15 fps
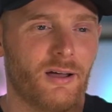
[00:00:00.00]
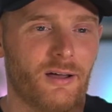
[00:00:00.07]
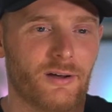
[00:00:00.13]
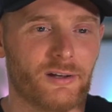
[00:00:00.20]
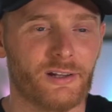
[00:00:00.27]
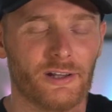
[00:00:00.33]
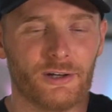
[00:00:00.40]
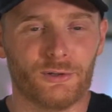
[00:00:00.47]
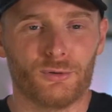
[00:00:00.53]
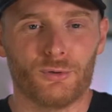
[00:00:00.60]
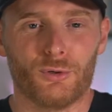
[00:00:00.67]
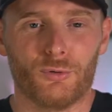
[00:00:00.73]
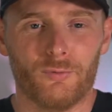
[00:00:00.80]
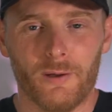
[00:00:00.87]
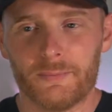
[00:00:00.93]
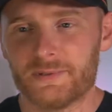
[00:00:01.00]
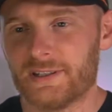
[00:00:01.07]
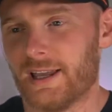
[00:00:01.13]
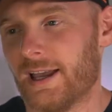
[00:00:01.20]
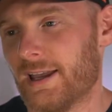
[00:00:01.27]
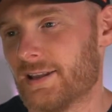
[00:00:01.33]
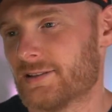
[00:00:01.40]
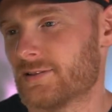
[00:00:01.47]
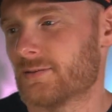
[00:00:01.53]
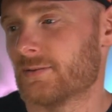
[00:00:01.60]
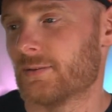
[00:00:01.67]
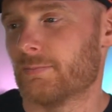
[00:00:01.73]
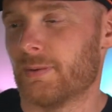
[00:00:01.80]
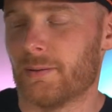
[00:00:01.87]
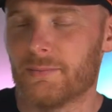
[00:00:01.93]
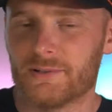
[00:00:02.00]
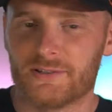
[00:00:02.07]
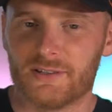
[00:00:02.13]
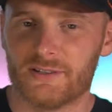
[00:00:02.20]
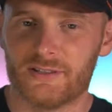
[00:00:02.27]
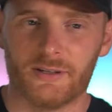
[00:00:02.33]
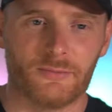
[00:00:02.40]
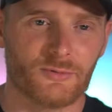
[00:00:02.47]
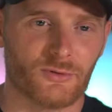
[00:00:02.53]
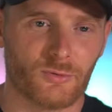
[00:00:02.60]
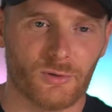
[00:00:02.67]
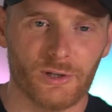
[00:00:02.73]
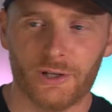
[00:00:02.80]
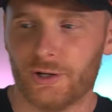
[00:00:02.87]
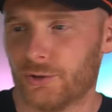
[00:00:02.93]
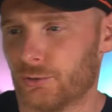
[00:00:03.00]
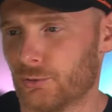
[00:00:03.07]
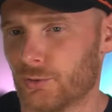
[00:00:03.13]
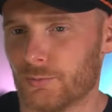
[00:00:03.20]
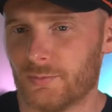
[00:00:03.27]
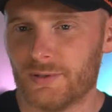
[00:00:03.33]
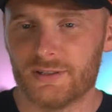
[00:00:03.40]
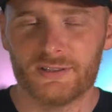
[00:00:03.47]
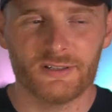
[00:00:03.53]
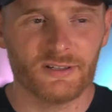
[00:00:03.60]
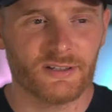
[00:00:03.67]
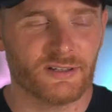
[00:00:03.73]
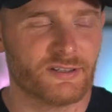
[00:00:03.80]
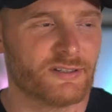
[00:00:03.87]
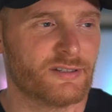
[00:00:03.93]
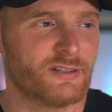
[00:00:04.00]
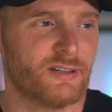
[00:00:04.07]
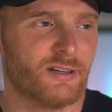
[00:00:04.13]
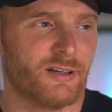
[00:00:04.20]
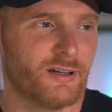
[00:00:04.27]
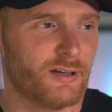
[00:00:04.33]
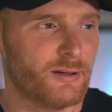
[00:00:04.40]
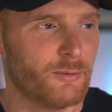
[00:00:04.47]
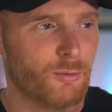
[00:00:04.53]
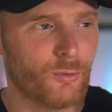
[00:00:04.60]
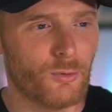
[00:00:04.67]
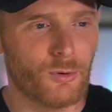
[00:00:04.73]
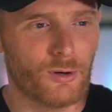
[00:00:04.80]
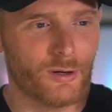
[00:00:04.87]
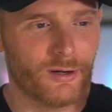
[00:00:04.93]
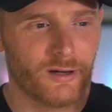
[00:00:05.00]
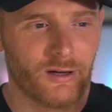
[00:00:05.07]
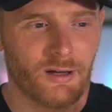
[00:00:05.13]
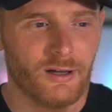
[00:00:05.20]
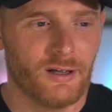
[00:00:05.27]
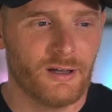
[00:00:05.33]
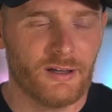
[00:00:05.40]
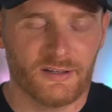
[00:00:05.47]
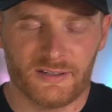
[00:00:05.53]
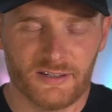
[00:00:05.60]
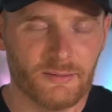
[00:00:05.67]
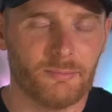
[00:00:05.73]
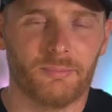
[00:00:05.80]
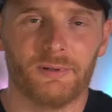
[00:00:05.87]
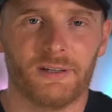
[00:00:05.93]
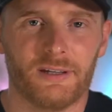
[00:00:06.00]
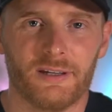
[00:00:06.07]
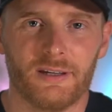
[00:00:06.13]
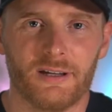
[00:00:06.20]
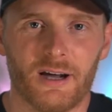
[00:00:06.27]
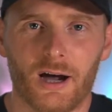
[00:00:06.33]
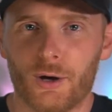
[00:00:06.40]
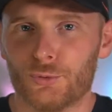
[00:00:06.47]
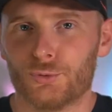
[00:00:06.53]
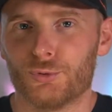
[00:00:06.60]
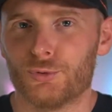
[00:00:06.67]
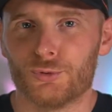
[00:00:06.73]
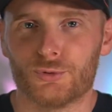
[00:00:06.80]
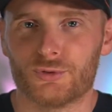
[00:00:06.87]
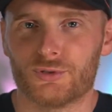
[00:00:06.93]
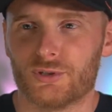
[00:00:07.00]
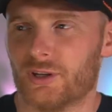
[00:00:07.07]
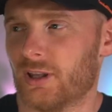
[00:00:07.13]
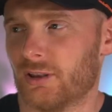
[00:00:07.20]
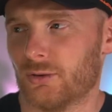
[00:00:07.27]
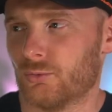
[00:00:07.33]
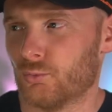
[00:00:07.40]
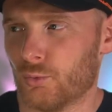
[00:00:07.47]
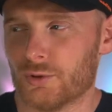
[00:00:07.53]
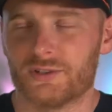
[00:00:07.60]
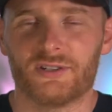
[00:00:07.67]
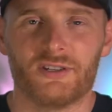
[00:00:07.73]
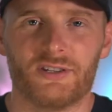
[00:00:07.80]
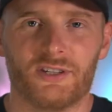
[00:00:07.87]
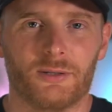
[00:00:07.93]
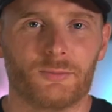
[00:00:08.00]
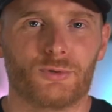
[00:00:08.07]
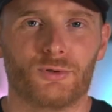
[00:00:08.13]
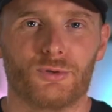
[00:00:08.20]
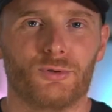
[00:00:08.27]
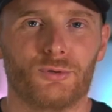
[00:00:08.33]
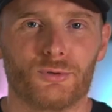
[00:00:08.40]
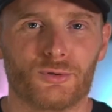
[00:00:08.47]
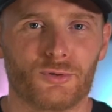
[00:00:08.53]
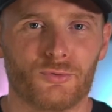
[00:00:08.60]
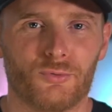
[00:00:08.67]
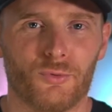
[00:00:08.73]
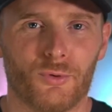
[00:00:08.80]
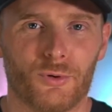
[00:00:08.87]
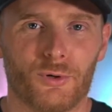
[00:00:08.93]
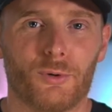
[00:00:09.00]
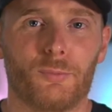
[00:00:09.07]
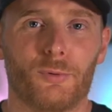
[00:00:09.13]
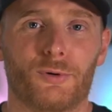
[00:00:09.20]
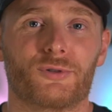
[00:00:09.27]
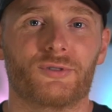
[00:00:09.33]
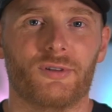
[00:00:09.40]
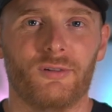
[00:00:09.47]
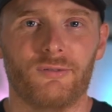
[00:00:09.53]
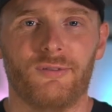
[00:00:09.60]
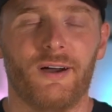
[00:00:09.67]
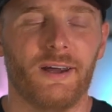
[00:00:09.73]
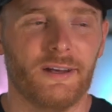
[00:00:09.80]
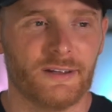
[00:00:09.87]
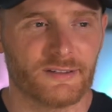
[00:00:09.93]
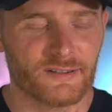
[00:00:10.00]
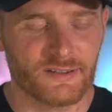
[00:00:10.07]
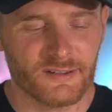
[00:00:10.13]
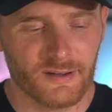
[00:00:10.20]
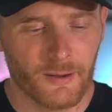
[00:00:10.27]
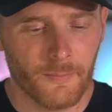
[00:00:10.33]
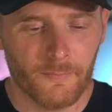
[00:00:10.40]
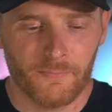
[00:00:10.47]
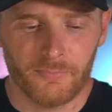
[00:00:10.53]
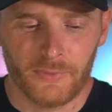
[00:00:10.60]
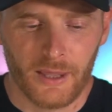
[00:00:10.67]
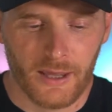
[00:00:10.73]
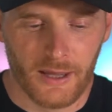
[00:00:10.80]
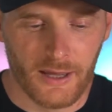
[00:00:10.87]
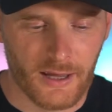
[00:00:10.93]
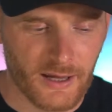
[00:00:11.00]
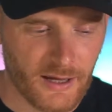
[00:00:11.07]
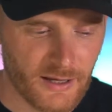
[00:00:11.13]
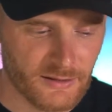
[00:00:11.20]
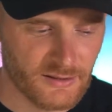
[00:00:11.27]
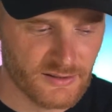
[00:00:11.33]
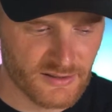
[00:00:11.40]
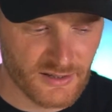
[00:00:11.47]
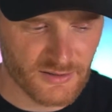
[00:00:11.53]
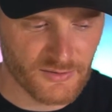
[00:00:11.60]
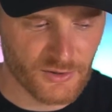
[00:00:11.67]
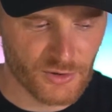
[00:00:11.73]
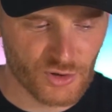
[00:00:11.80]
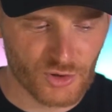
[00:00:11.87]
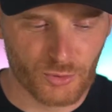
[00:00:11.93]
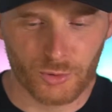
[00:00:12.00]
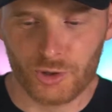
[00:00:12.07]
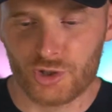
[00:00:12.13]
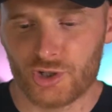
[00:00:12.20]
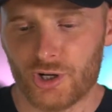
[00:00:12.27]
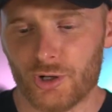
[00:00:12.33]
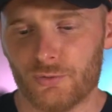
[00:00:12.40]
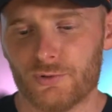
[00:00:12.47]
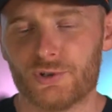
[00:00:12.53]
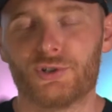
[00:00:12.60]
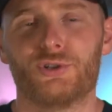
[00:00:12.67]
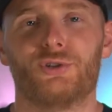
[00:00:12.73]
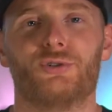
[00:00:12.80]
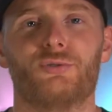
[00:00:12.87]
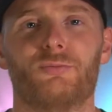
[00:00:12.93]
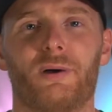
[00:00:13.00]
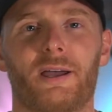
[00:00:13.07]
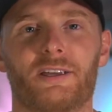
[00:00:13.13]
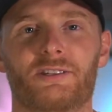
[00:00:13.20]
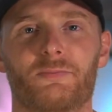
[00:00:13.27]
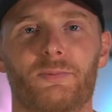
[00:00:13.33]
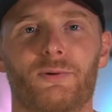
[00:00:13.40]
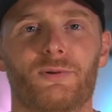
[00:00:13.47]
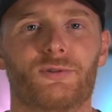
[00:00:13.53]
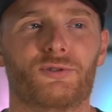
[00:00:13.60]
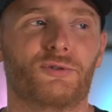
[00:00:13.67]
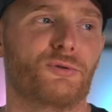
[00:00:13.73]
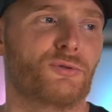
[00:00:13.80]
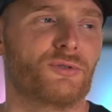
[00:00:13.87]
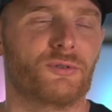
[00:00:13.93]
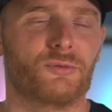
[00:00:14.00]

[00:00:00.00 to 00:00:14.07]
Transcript: related to your websites, payment systems related to a business, or simply how to use and what systems to use for your personal finance. And in this video, I just want to share with you my experience using